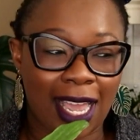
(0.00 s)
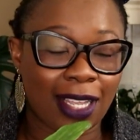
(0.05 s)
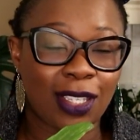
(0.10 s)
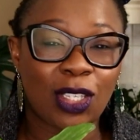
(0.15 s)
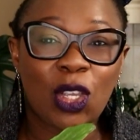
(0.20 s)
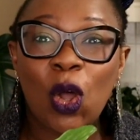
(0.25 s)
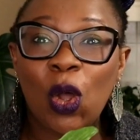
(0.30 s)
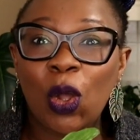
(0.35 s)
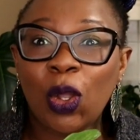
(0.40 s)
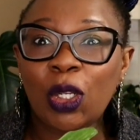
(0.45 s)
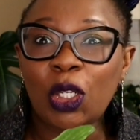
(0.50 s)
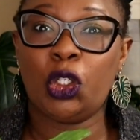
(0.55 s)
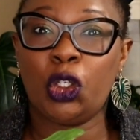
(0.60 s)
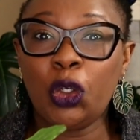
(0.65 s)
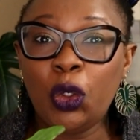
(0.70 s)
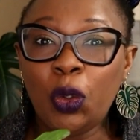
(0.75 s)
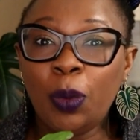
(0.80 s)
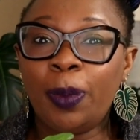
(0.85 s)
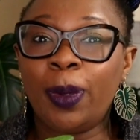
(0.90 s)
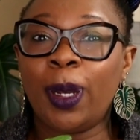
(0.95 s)
has got
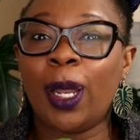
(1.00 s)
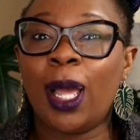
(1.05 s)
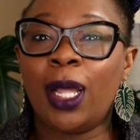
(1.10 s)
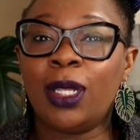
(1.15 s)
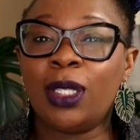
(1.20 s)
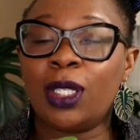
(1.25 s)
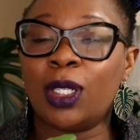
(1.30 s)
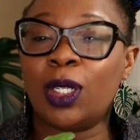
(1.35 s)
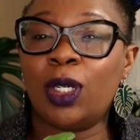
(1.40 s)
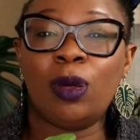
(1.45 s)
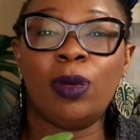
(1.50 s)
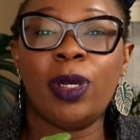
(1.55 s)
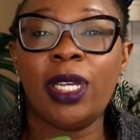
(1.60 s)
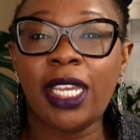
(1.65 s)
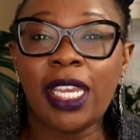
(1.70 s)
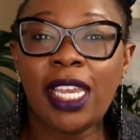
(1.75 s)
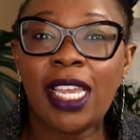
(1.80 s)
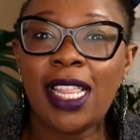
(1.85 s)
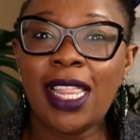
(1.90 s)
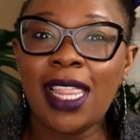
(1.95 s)
two plants
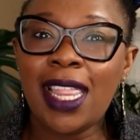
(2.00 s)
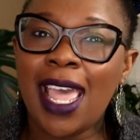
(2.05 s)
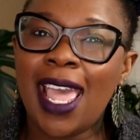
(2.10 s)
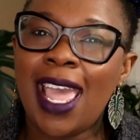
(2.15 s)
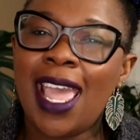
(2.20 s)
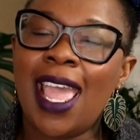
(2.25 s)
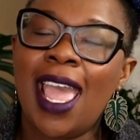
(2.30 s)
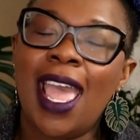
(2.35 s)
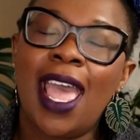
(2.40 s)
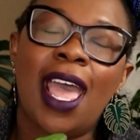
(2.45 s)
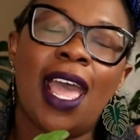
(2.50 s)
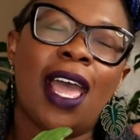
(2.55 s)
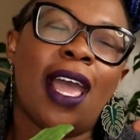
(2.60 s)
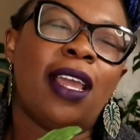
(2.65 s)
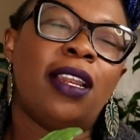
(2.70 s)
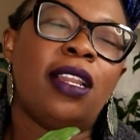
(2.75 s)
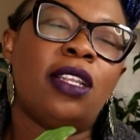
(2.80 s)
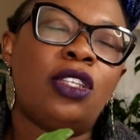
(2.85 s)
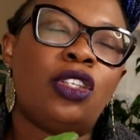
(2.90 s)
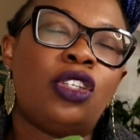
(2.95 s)
growing in there
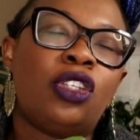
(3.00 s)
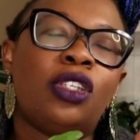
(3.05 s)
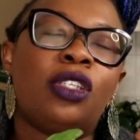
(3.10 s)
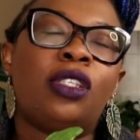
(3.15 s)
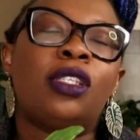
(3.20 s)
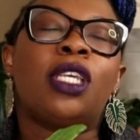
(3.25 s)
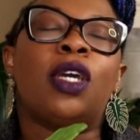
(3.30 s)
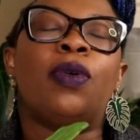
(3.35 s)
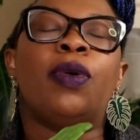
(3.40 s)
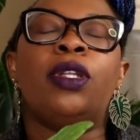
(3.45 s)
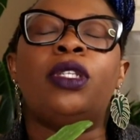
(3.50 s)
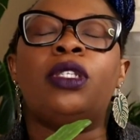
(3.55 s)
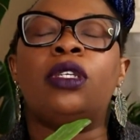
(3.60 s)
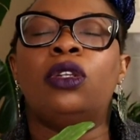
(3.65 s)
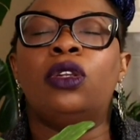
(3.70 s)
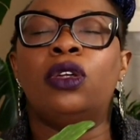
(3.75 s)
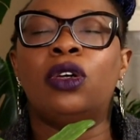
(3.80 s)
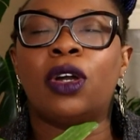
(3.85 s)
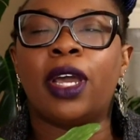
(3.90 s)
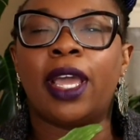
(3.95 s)
and it's just going
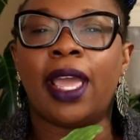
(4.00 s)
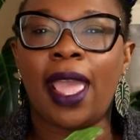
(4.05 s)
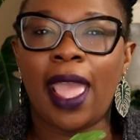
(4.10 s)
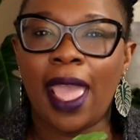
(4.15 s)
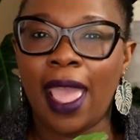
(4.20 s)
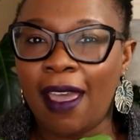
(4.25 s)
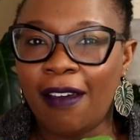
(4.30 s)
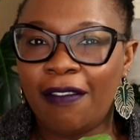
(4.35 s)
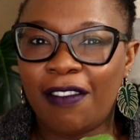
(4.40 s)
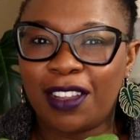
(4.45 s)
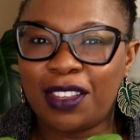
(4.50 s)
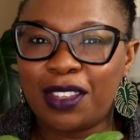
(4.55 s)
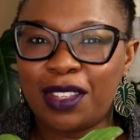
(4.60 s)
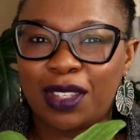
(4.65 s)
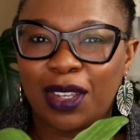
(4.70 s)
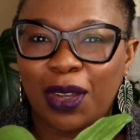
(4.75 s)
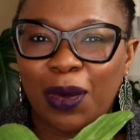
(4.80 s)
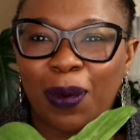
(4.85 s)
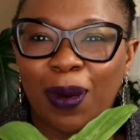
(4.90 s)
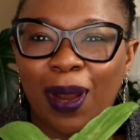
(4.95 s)
to look ever
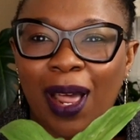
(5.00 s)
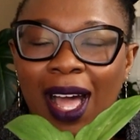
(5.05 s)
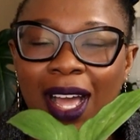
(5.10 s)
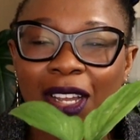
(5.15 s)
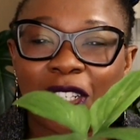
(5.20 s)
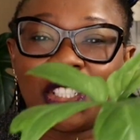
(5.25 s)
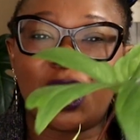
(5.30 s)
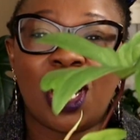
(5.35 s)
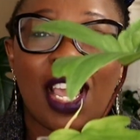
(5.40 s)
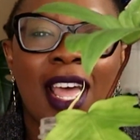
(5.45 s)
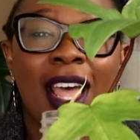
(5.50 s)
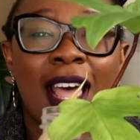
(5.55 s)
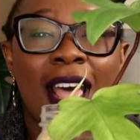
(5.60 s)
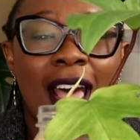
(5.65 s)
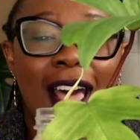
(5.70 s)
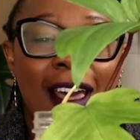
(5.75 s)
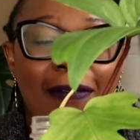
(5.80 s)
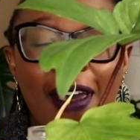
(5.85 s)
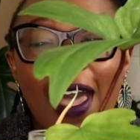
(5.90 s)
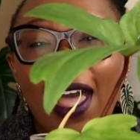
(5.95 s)
so lush.
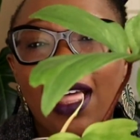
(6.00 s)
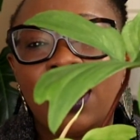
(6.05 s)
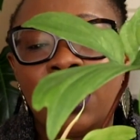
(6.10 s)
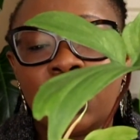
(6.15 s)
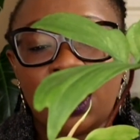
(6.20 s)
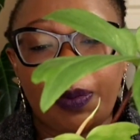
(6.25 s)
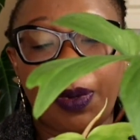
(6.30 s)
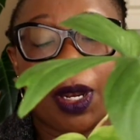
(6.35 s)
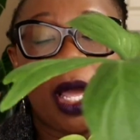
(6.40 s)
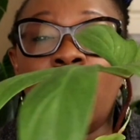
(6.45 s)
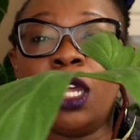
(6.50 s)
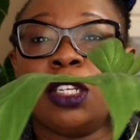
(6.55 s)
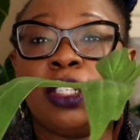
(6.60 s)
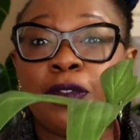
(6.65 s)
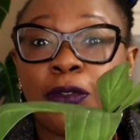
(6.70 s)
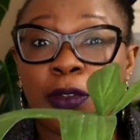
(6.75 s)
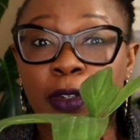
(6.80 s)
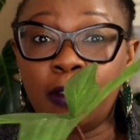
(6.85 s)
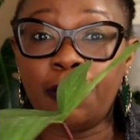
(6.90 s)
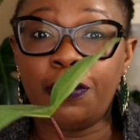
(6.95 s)
I've had this plant
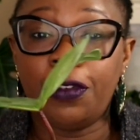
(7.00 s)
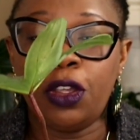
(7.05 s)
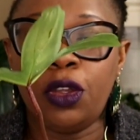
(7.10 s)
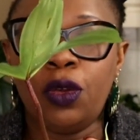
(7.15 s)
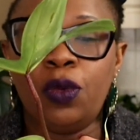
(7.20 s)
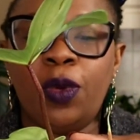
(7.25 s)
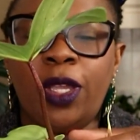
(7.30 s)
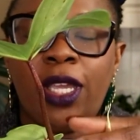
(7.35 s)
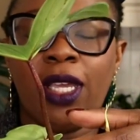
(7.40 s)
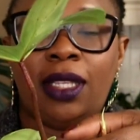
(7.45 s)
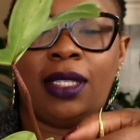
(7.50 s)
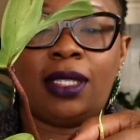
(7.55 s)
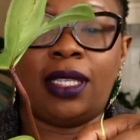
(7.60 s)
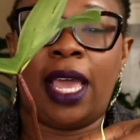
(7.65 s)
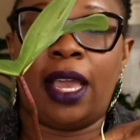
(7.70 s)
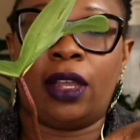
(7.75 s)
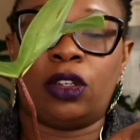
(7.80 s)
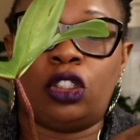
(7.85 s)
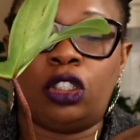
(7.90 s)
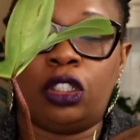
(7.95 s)
for a few weeks
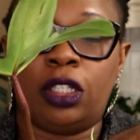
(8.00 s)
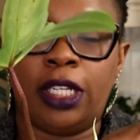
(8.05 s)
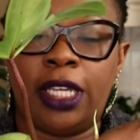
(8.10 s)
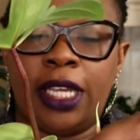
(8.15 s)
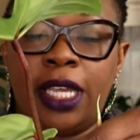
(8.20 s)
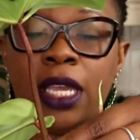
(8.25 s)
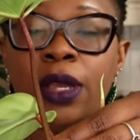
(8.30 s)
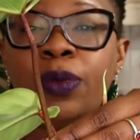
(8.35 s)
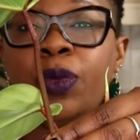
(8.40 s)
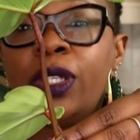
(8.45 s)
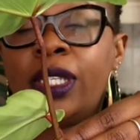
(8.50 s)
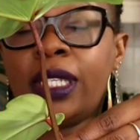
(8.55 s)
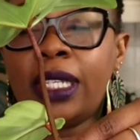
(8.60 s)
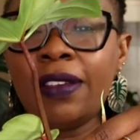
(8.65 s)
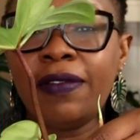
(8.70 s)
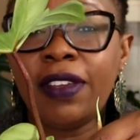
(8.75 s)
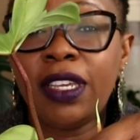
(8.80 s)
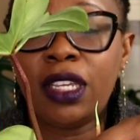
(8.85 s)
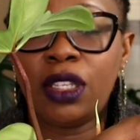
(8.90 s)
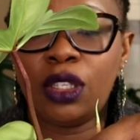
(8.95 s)
actually. It was
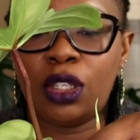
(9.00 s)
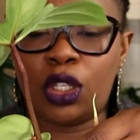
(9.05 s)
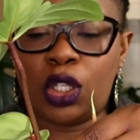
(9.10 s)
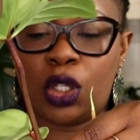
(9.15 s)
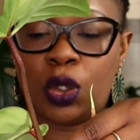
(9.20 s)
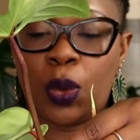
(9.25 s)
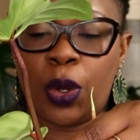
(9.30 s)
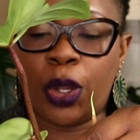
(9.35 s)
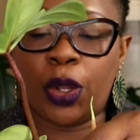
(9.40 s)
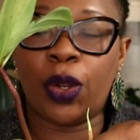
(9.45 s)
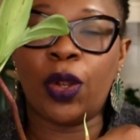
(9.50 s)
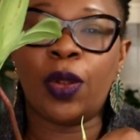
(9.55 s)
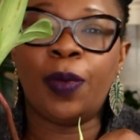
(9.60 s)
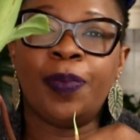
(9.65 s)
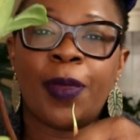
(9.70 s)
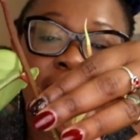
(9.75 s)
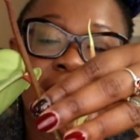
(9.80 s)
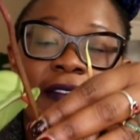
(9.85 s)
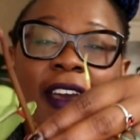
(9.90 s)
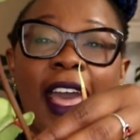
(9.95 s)
living in
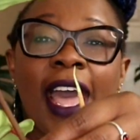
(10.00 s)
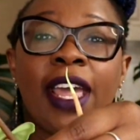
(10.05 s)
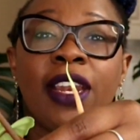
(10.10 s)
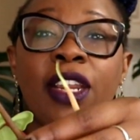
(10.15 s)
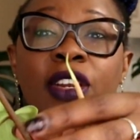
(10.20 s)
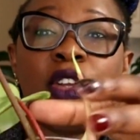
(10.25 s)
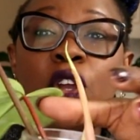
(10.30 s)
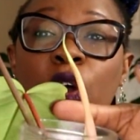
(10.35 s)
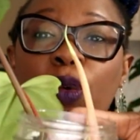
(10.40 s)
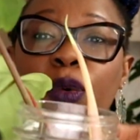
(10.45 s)
soil and I've had it